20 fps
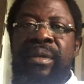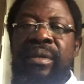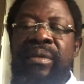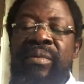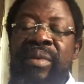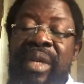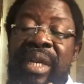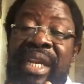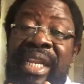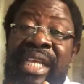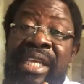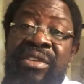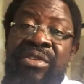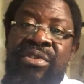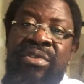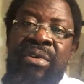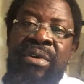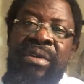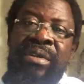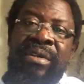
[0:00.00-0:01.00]

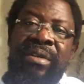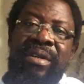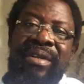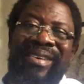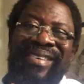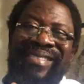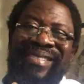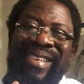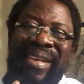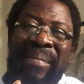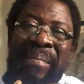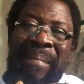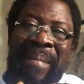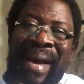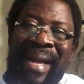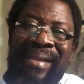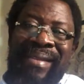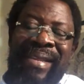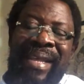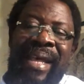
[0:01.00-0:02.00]
religion is a
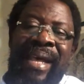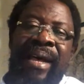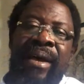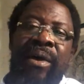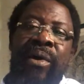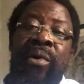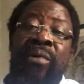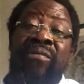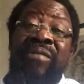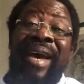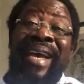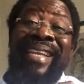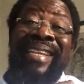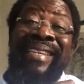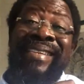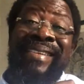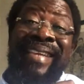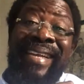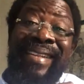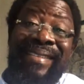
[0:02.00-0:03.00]
matter of
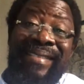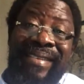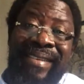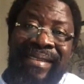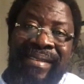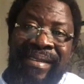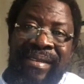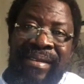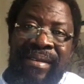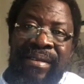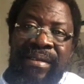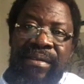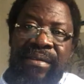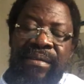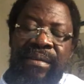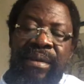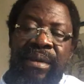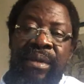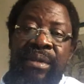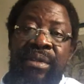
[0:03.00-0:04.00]
identity.
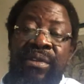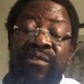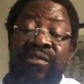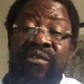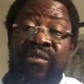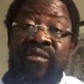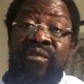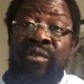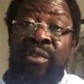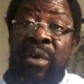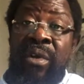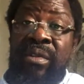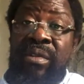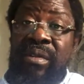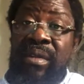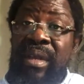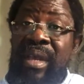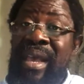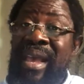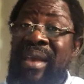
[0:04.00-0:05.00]
It is not
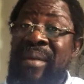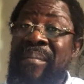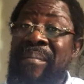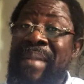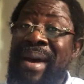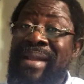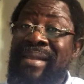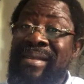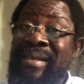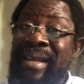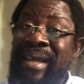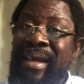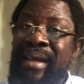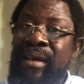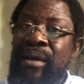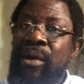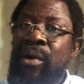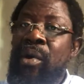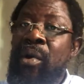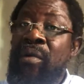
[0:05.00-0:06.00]
a matter
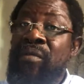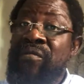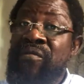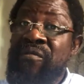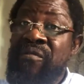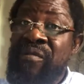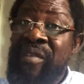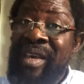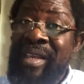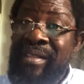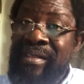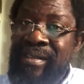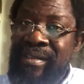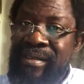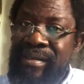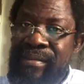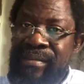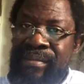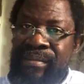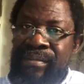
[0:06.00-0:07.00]
of
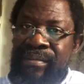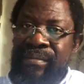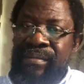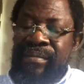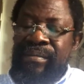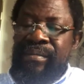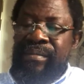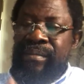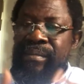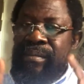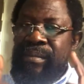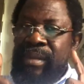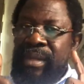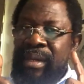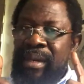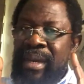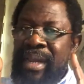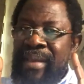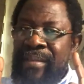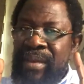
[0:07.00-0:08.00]
faith.
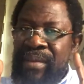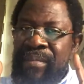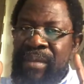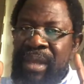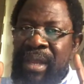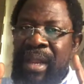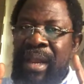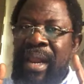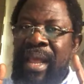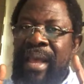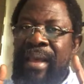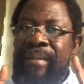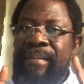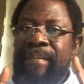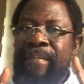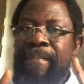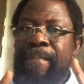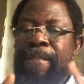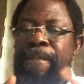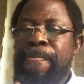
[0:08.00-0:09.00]
Let me be clear.
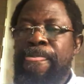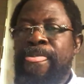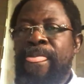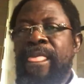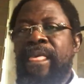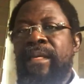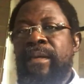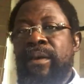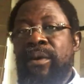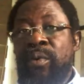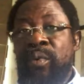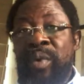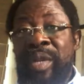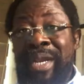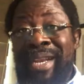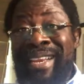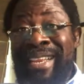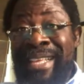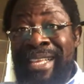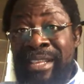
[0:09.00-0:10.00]

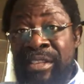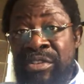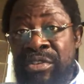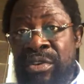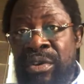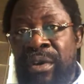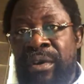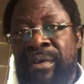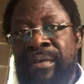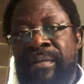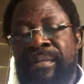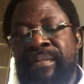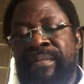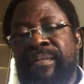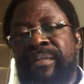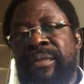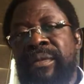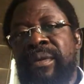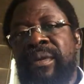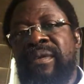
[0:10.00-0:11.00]
Religion
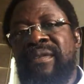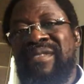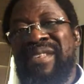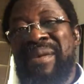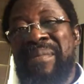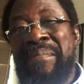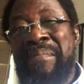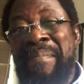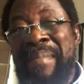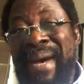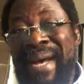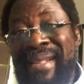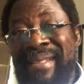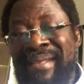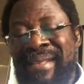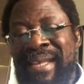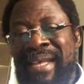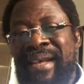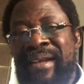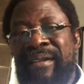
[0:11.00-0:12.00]
is a
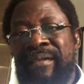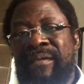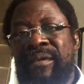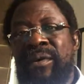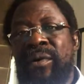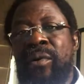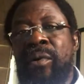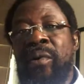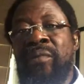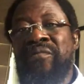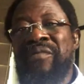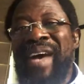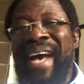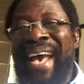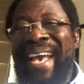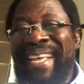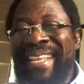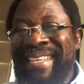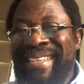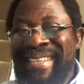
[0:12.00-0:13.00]
matter of
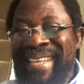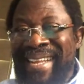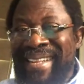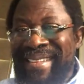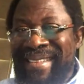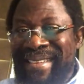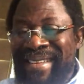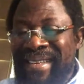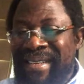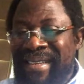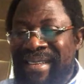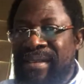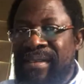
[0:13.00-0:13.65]
identity,